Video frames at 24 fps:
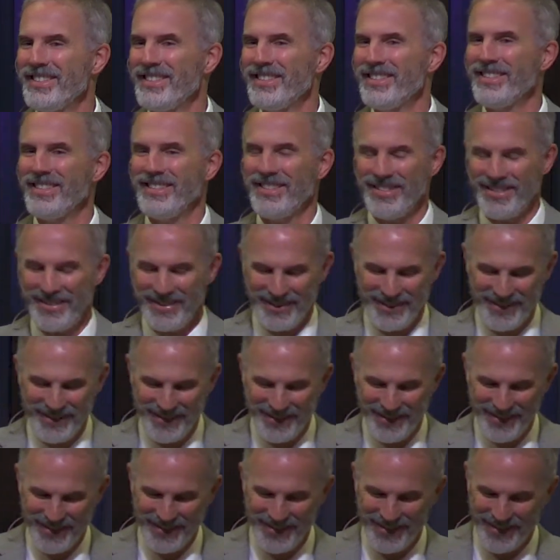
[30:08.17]

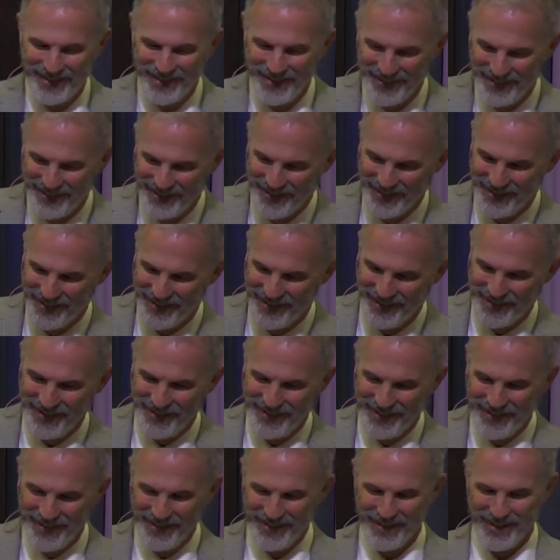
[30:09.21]
Nobody speaks.